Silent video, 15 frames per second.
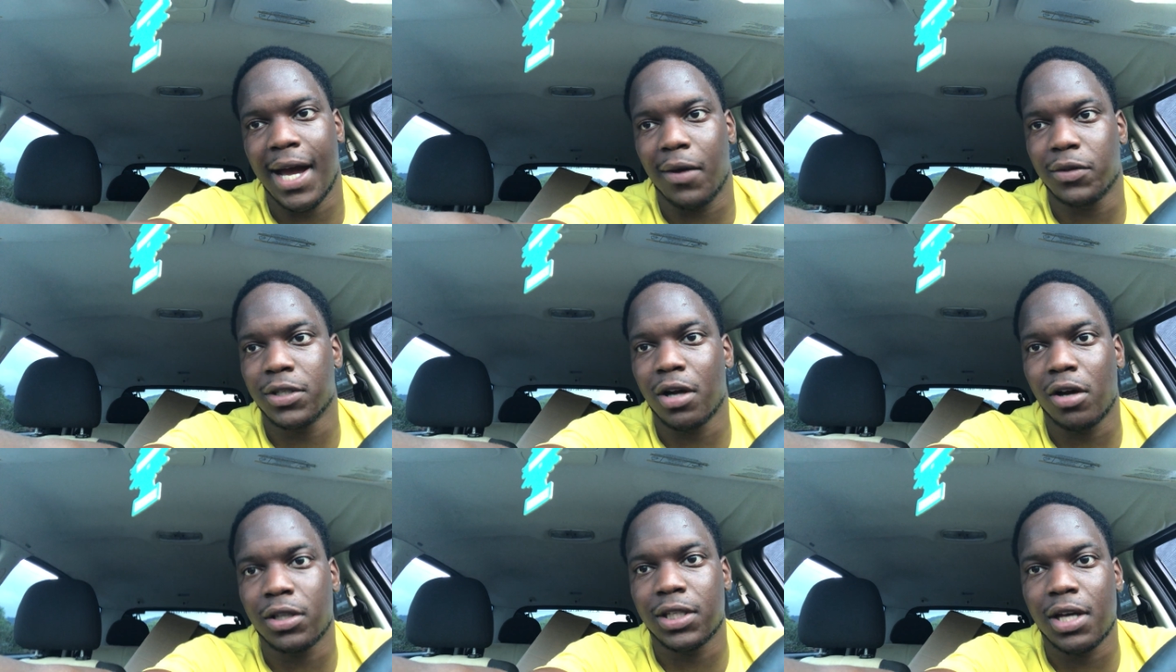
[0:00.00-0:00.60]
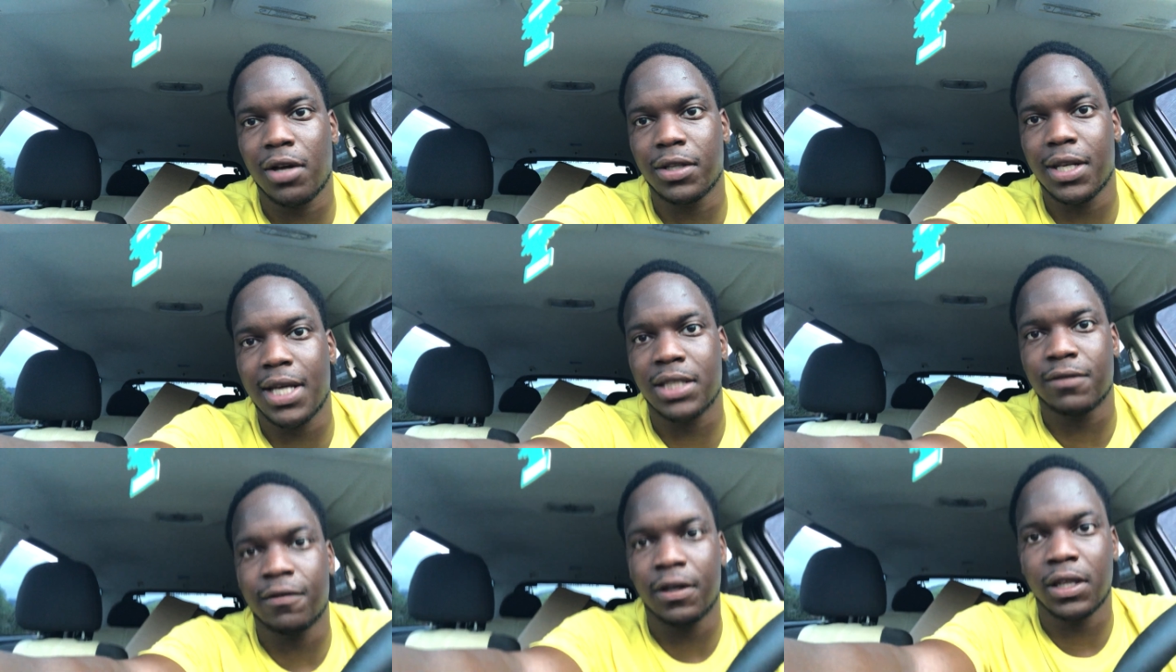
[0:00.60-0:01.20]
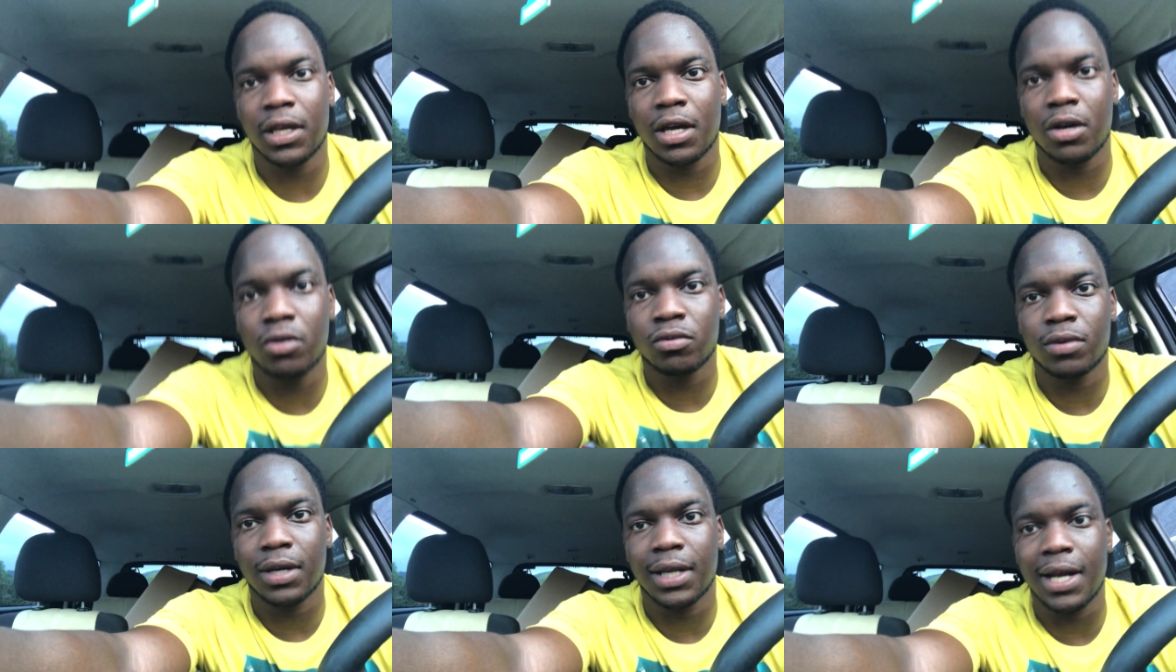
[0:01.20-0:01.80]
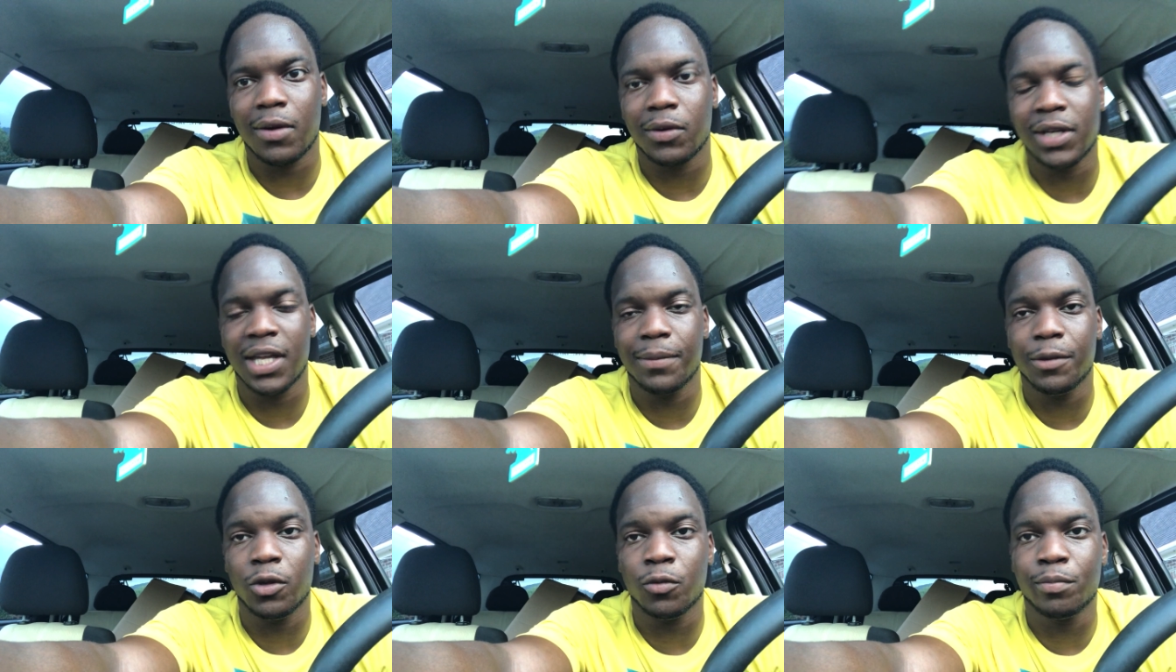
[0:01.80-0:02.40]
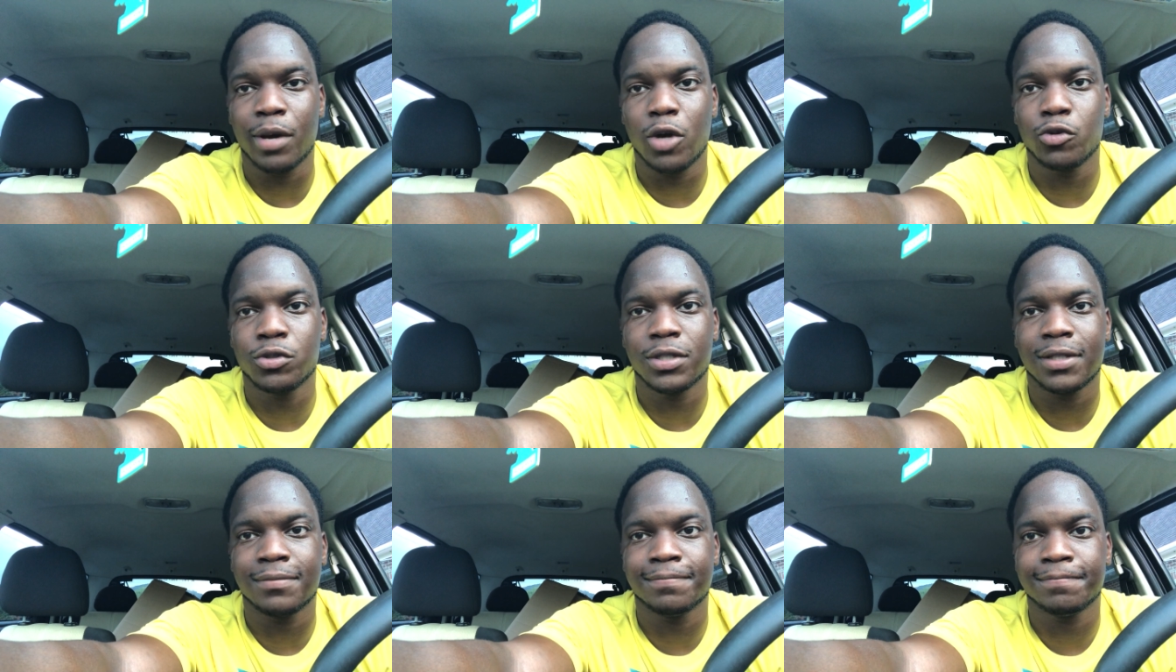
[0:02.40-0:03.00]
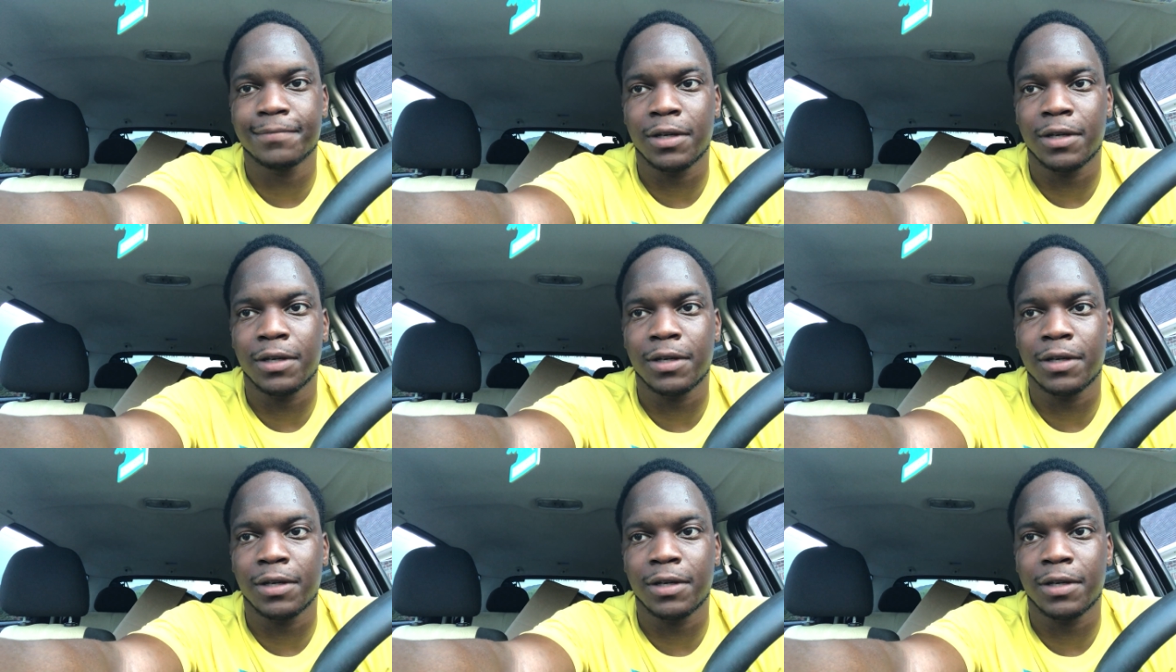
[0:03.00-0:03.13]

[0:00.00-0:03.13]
I will talk to y'all in the next video, and I will keep you posted.